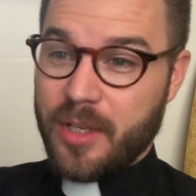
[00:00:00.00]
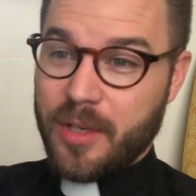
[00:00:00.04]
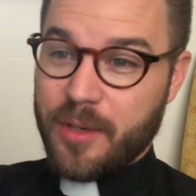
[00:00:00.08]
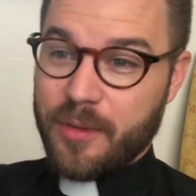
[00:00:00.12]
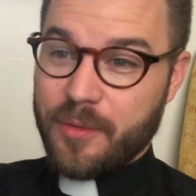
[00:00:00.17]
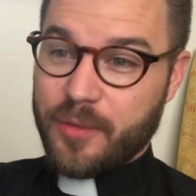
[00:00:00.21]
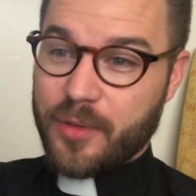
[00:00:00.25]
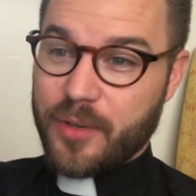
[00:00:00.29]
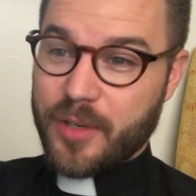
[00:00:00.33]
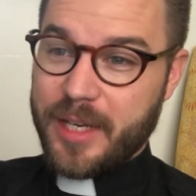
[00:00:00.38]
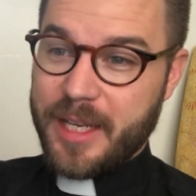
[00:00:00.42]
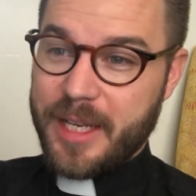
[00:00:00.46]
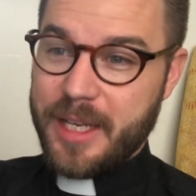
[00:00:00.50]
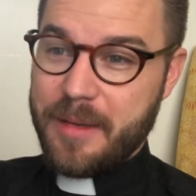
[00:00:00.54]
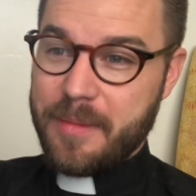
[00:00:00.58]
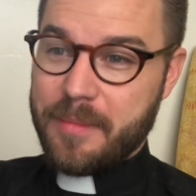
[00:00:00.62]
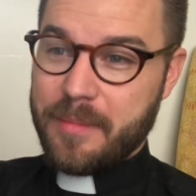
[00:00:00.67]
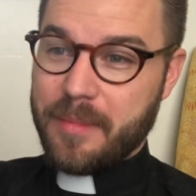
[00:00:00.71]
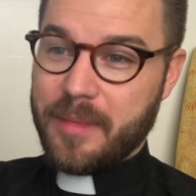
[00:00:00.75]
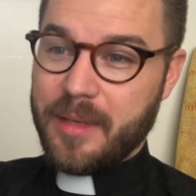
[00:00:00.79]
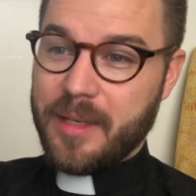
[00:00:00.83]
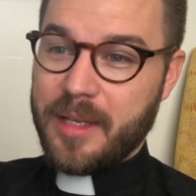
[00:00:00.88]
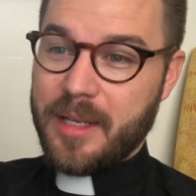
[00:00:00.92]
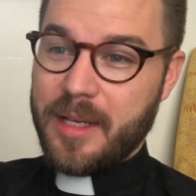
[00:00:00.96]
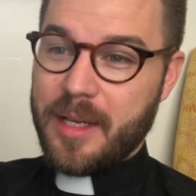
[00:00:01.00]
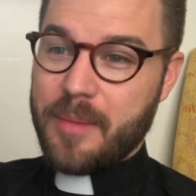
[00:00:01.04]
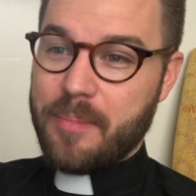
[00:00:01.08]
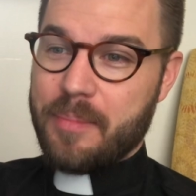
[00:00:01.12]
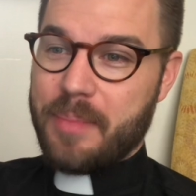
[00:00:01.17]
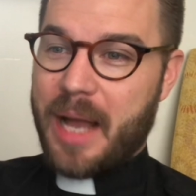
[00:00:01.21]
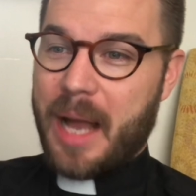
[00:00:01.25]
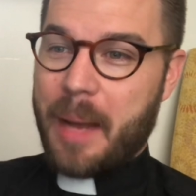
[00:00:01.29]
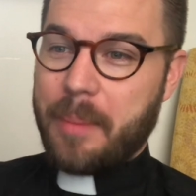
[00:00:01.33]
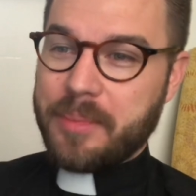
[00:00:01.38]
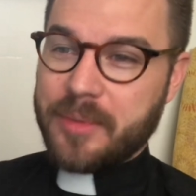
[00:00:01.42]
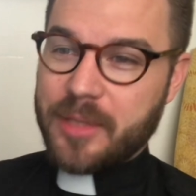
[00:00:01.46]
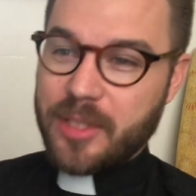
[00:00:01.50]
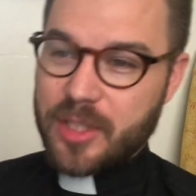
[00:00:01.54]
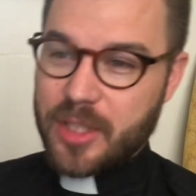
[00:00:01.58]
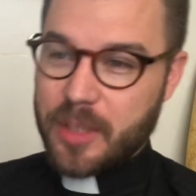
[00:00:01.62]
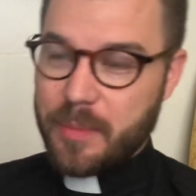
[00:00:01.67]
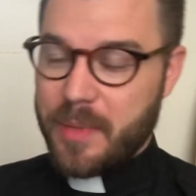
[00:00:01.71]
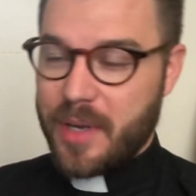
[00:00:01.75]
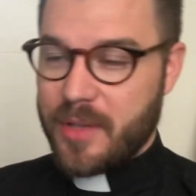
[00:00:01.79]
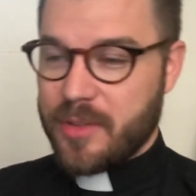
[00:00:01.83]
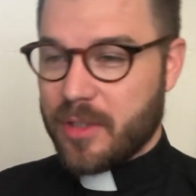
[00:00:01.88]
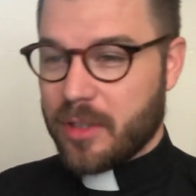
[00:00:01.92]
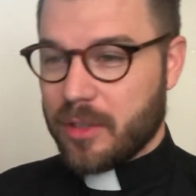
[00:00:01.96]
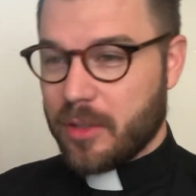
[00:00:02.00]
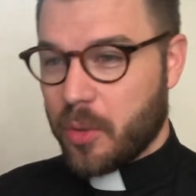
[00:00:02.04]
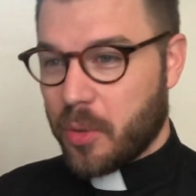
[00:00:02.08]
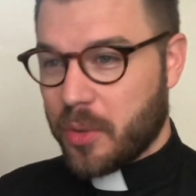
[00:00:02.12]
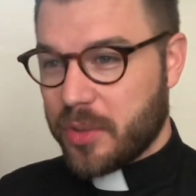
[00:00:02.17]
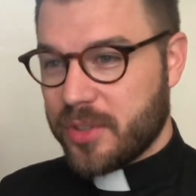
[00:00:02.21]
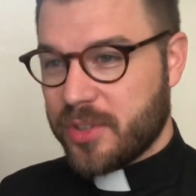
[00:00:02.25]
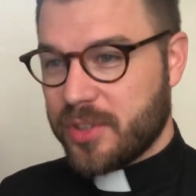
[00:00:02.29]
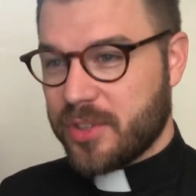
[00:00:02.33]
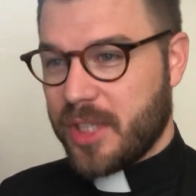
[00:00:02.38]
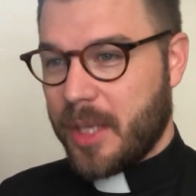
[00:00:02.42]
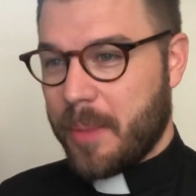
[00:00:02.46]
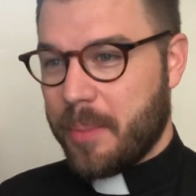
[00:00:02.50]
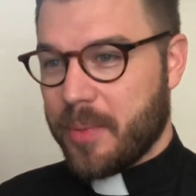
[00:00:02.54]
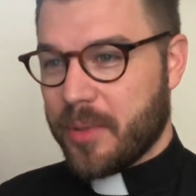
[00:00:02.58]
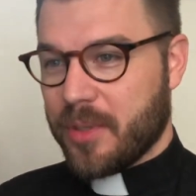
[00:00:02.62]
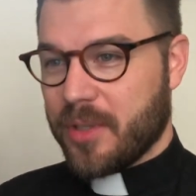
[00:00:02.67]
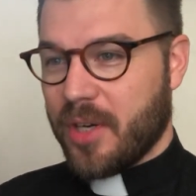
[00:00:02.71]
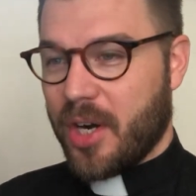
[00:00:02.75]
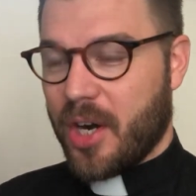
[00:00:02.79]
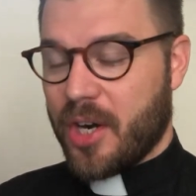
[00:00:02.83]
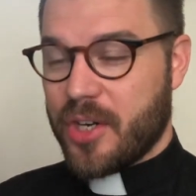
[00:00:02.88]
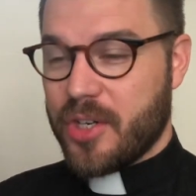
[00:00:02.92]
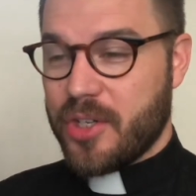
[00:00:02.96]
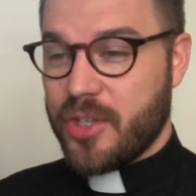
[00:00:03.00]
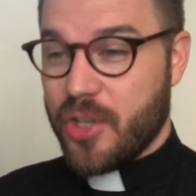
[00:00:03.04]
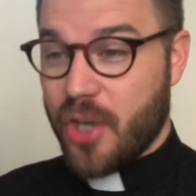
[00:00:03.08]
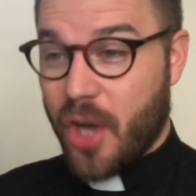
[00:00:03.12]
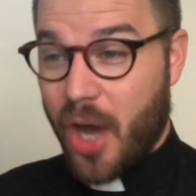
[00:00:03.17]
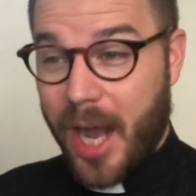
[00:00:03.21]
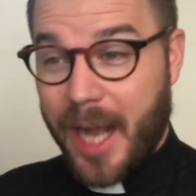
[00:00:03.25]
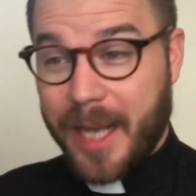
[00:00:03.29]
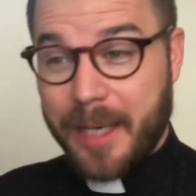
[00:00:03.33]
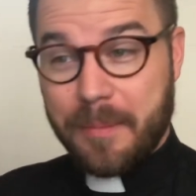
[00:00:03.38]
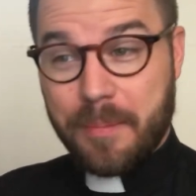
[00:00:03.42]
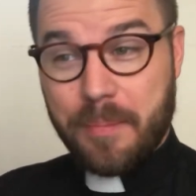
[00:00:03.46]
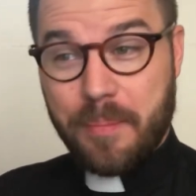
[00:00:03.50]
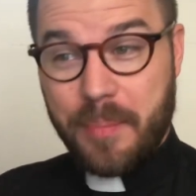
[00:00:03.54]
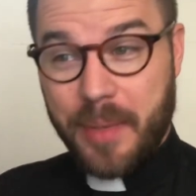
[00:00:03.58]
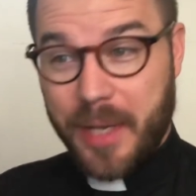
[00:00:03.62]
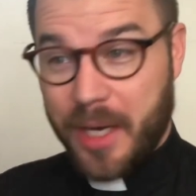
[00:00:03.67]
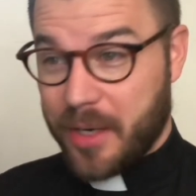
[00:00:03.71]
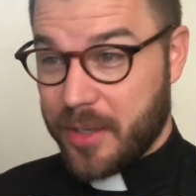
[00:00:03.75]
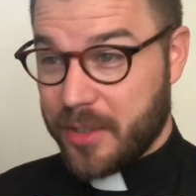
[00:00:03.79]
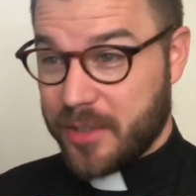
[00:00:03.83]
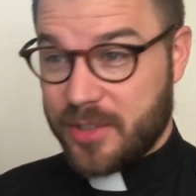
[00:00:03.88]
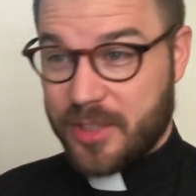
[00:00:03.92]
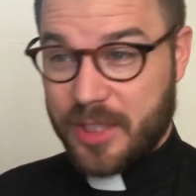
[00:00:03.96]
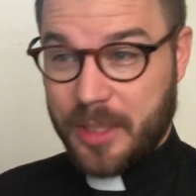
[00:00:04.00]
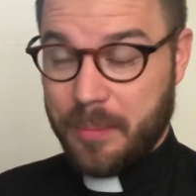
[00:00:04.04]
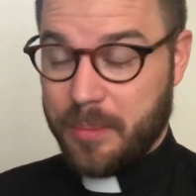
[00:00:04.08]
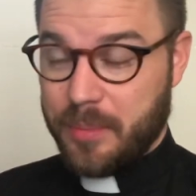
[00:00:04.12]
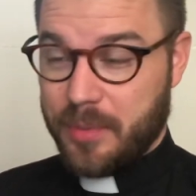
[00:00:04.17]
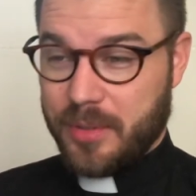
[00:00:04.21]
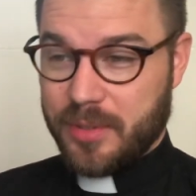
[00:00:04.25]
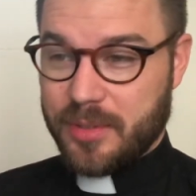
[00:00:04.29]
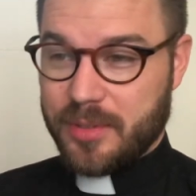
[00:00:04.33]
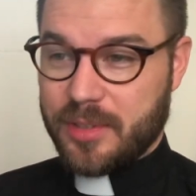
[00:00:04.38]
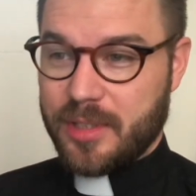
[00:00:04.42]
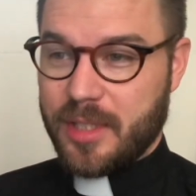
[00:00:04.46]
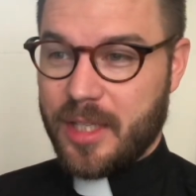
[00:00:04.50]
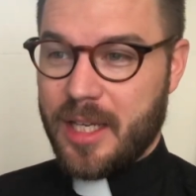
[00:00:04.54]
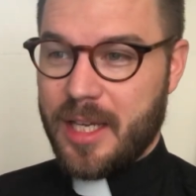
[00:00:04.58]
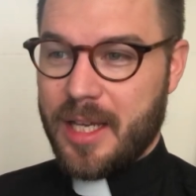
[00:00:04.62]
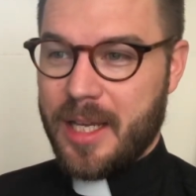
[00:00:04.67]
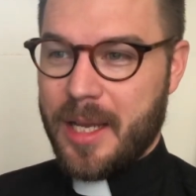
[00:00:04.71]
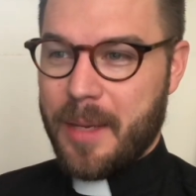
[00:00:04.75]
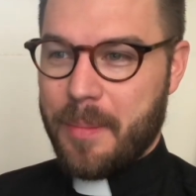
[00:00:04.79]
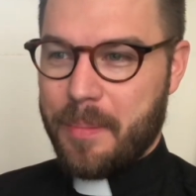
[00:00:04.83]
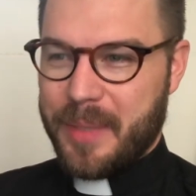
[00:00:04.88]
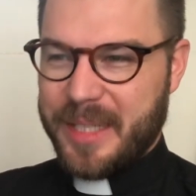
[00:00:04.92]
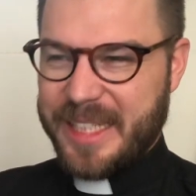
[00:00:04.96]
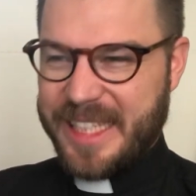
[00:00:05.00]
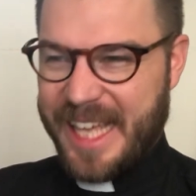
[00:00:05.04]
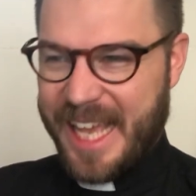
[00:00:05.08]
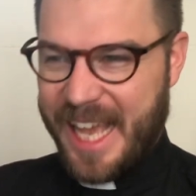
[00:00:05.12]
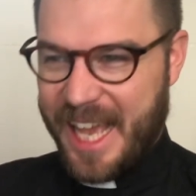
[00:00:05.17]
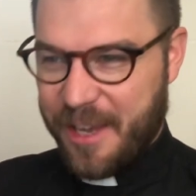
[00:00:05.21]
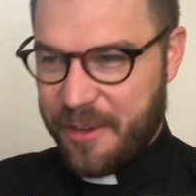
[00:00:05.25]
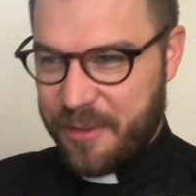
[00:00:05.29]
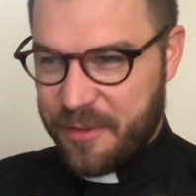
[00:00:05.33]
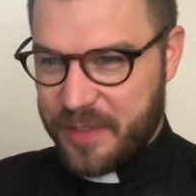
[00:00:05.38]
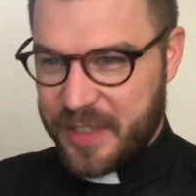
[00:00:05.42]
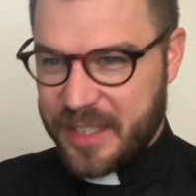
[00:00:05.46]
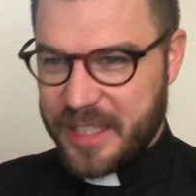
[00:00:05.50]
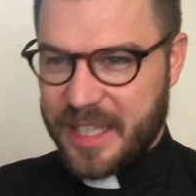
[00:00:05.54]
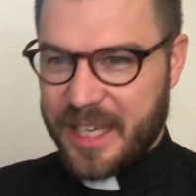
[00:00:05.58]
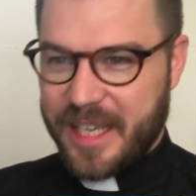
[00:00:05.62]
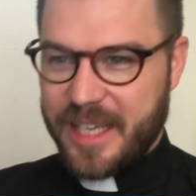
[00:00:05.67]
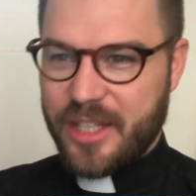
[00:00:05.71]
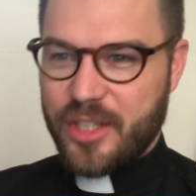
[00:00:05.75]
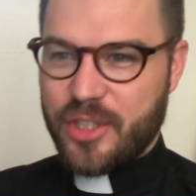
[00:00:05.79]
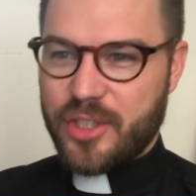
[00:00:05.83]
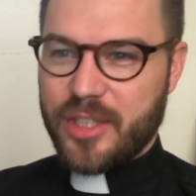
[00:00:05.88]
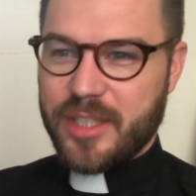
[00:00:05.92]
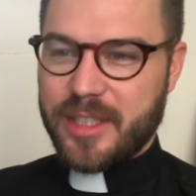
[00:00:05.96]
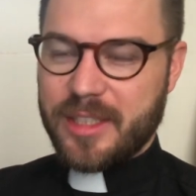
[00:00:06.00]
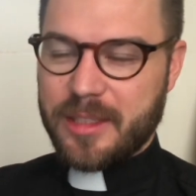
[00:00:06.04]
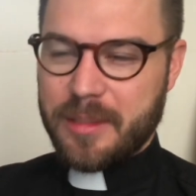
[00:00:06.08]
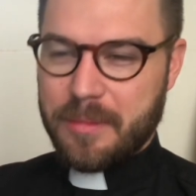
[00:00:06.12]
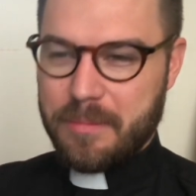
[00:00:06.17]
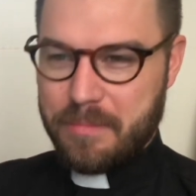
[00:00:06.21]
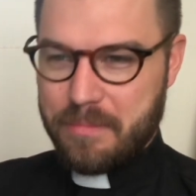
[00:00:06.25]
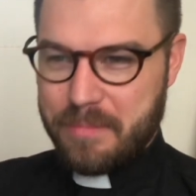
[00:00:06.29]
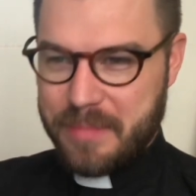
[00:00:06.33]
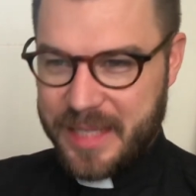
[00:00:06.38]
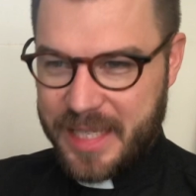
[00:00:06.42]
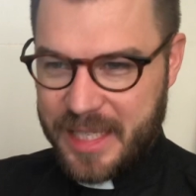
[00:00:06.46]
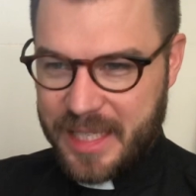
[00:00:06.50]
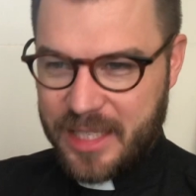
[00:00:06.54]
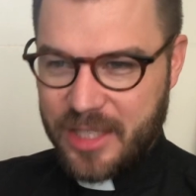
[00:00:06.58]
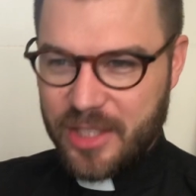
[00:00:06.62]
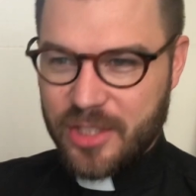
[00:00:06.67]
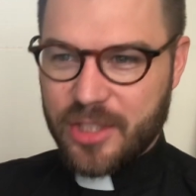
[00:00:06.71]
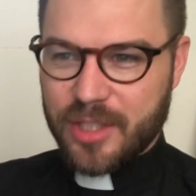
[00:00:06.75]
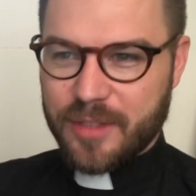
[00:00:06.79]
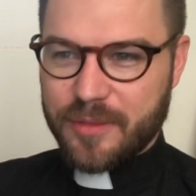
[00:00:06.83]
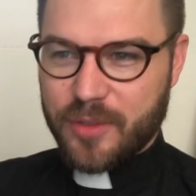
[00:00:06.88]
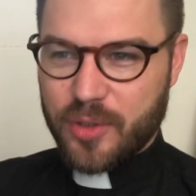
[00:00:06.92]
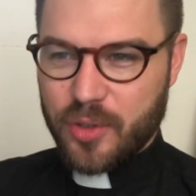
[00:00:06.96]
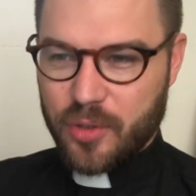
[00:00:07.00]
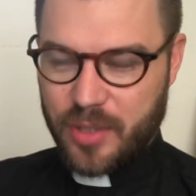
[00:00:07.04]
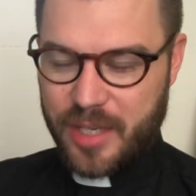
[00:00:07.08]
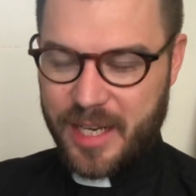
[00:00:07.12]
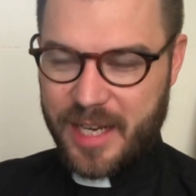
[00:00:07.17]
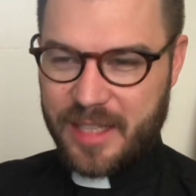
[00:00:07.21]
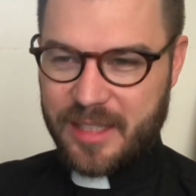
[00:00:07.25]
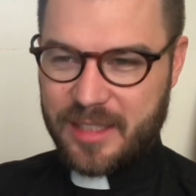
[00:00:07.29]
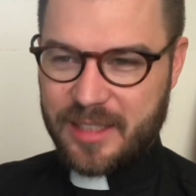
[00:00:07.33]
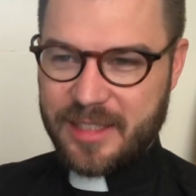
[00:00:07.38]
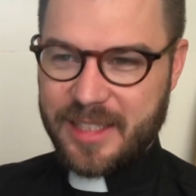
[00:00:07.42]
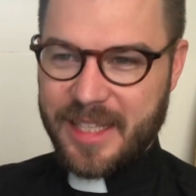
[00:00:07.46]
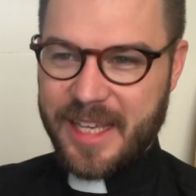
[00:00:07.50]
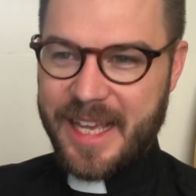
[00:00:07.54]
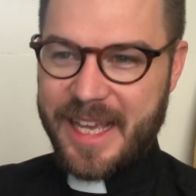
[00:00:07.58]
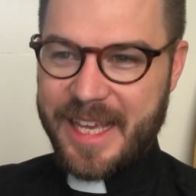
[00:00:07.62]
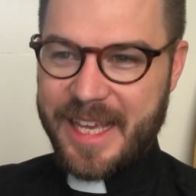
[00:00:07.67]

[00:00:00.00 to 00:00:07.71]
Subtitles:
For him, baptism and the Lord's Supper are not bare symbols, but efficacious means of grace,